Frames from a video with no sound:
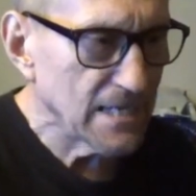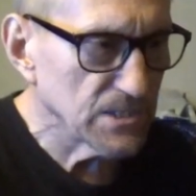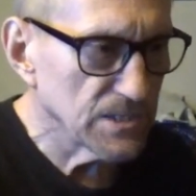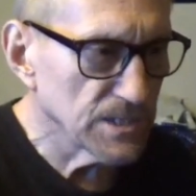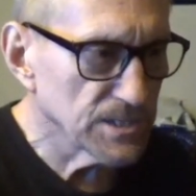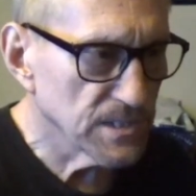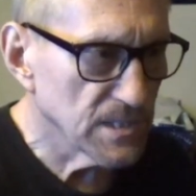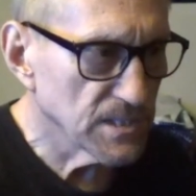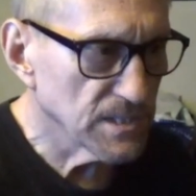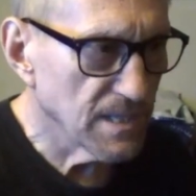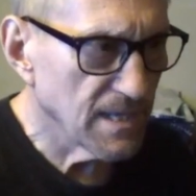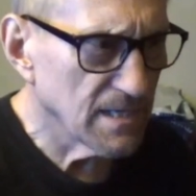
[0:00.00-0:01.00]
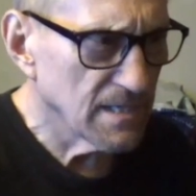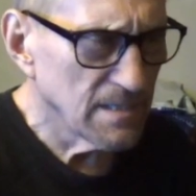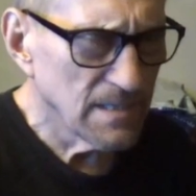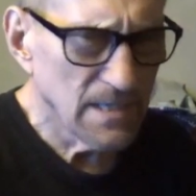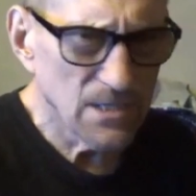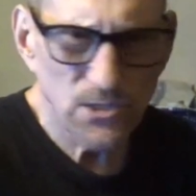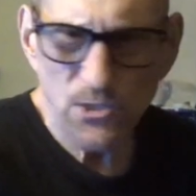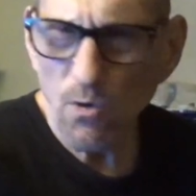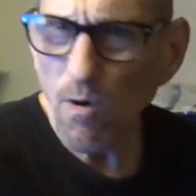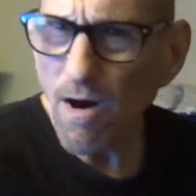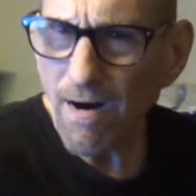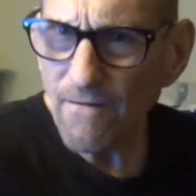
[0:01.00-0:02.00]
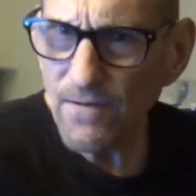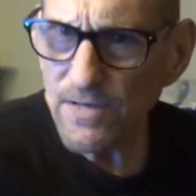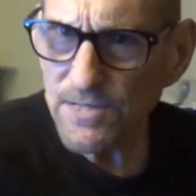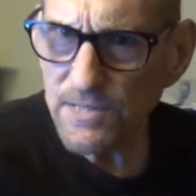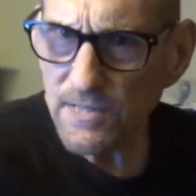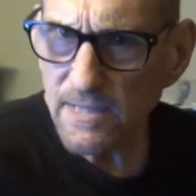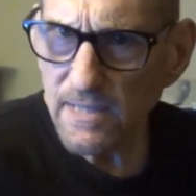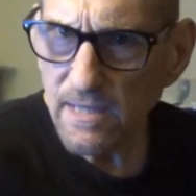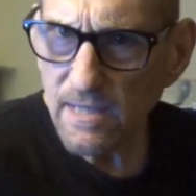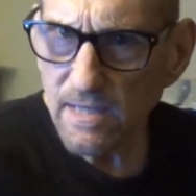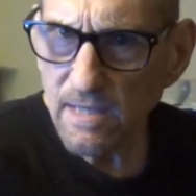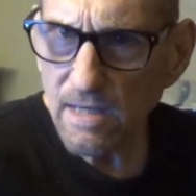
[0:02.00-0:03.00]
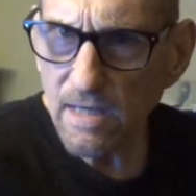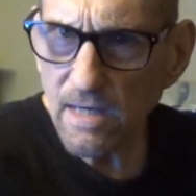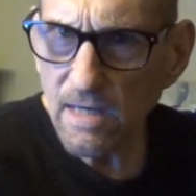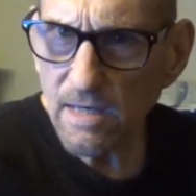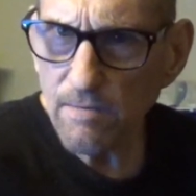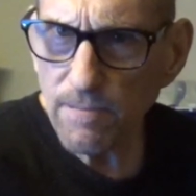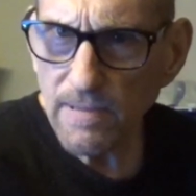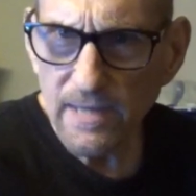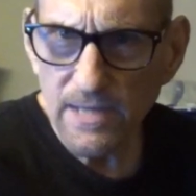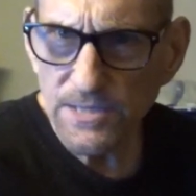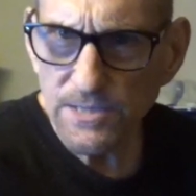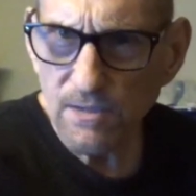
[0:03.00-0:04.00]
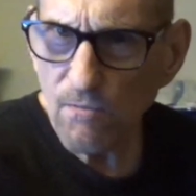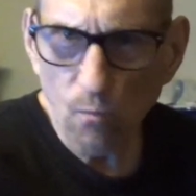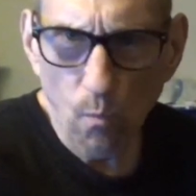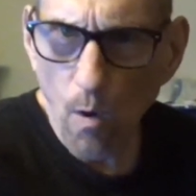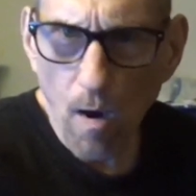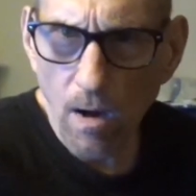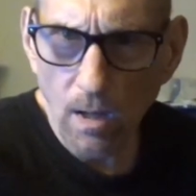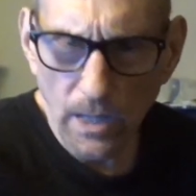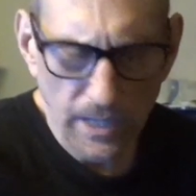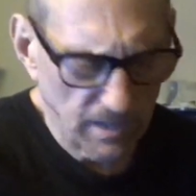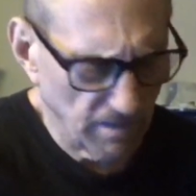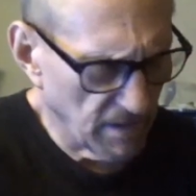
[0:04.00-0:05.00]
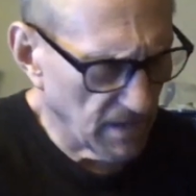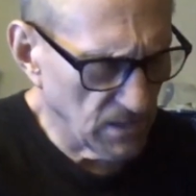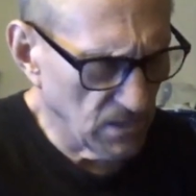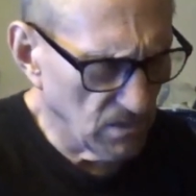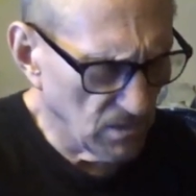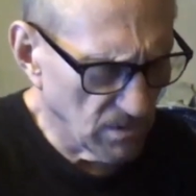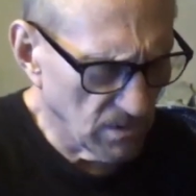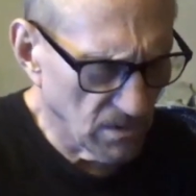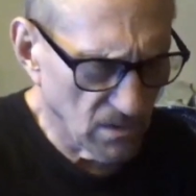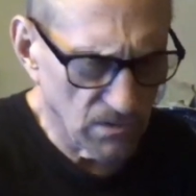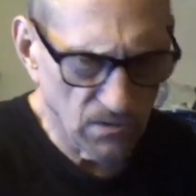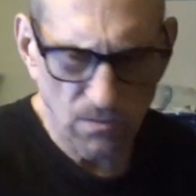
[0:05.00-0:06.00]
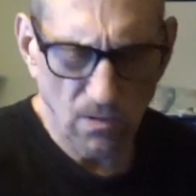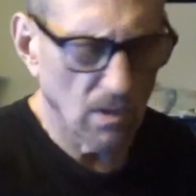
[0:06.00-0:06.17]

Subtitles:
in the sense that it's so obviously placed wrongly that you know